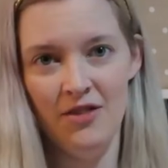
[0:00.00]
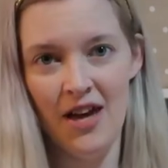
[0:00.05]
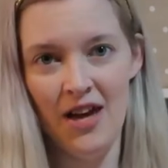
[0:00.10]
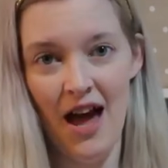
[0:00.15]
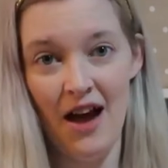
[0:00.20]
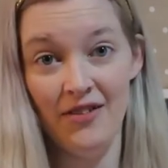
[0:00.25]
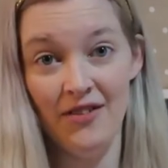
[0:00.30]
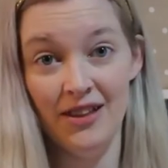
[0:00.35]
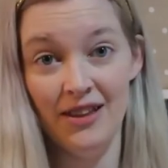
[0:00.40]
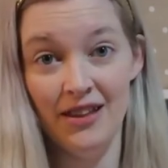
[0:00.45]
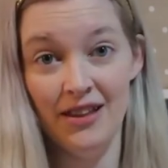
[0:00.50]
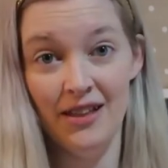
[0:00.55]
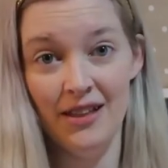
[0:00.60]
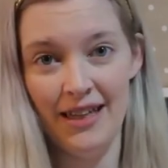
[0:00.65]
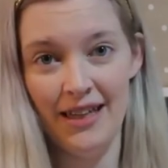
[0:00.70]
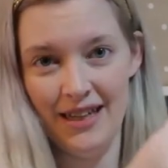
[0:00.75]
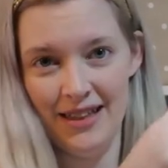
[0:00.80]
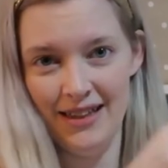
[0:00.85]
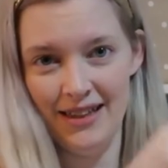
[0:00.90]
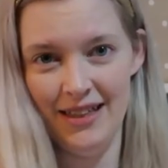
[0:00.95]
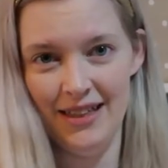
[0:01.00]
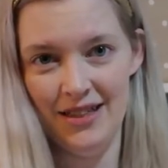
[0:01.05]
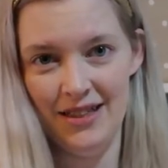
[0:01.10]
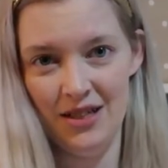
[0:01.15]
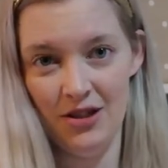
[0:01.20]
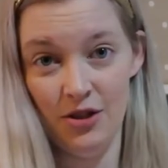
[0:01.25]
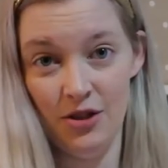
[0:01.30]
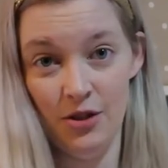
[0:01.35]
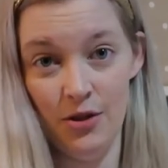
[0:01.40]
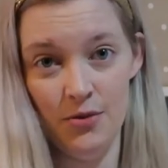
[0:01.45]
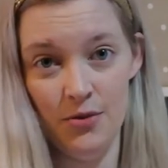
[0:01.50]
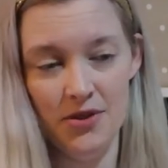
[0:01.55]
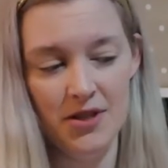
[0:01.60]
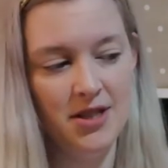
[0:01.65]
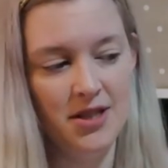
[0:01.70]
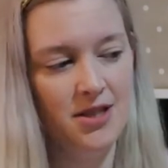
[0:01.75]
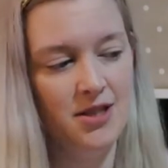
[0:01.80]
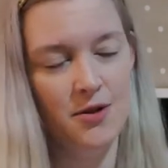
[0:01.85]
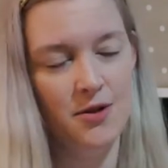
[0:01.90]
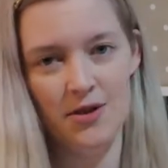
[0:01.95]
they have a like a lid that
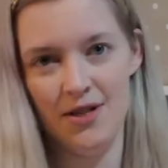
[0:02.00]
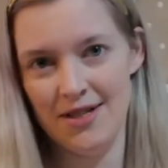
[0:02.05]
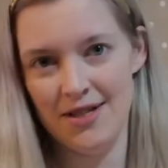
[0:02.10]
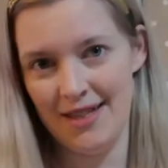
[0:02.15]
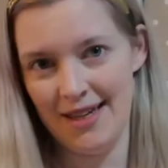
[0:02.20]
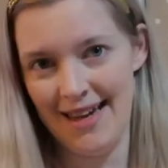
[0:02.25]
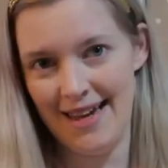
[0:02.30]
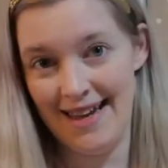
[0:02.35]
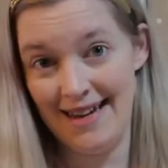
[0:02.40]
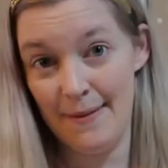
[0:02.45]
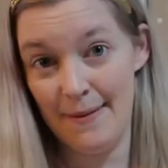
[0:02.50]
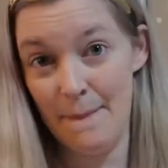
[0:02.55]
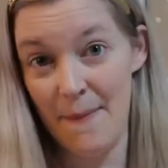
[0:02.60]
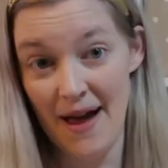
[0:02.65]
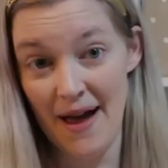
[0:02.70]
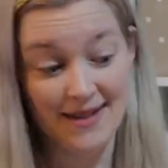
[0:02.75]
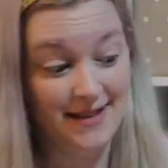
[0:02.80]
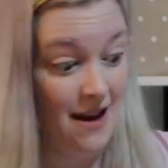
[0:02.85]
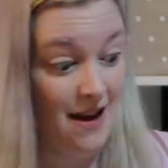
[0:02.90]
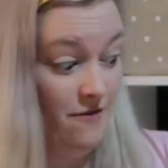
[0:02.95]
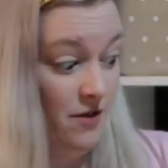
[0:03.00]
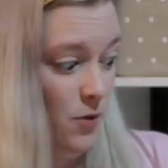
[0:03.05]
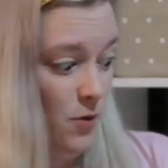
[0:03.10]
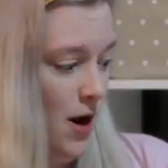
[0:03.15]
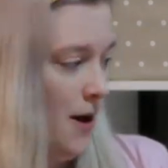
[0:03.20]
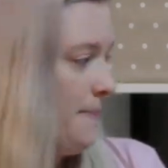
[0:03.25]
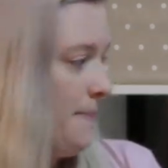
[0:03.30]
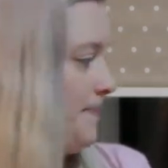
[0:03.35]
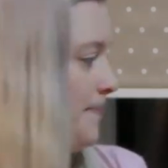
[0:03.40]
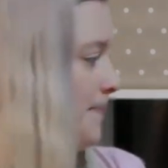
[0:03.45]
closes so it doesn't get mess everywhere.